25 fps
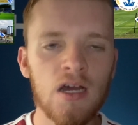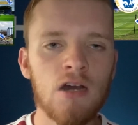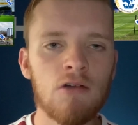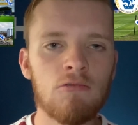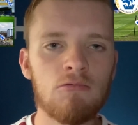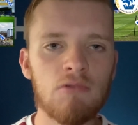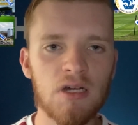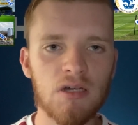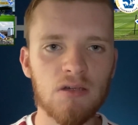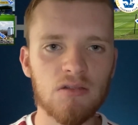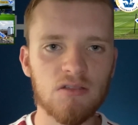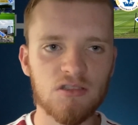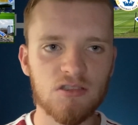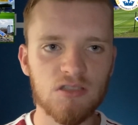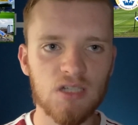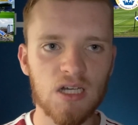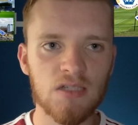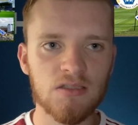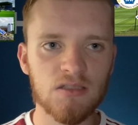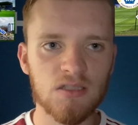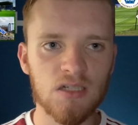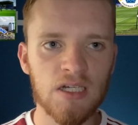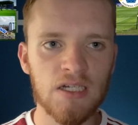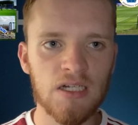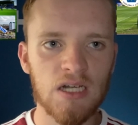while
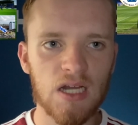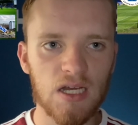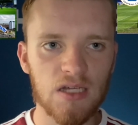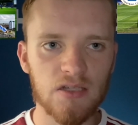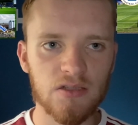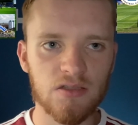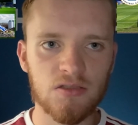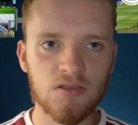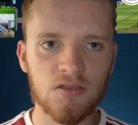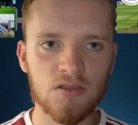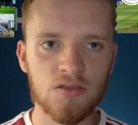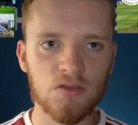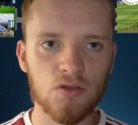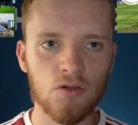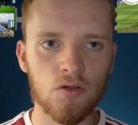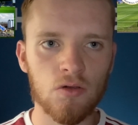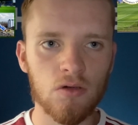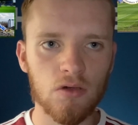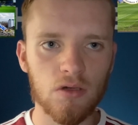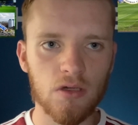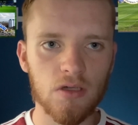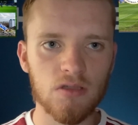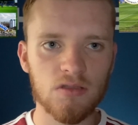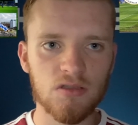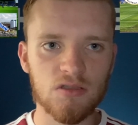sadly last
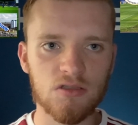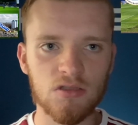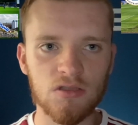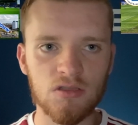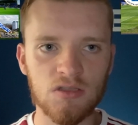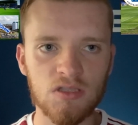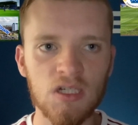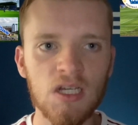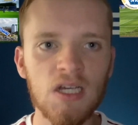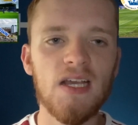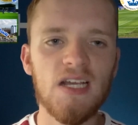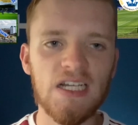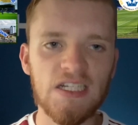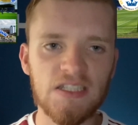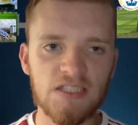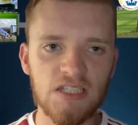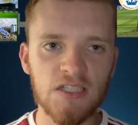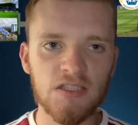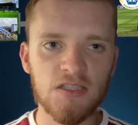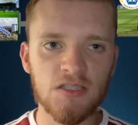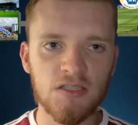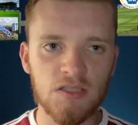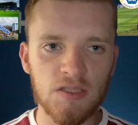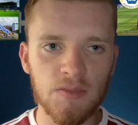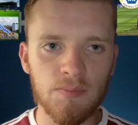August he
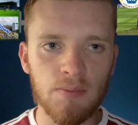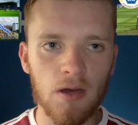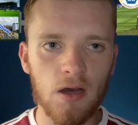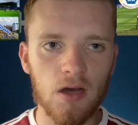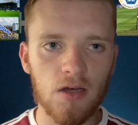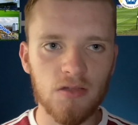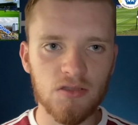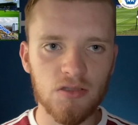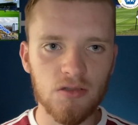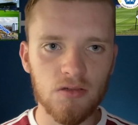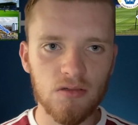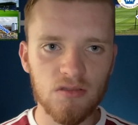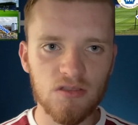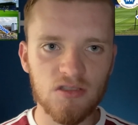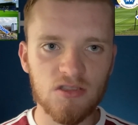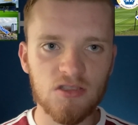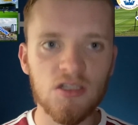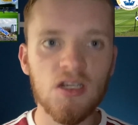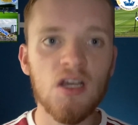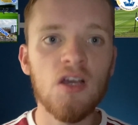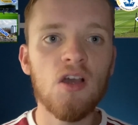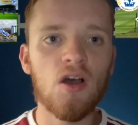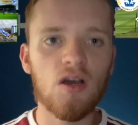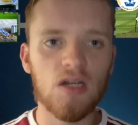did depart us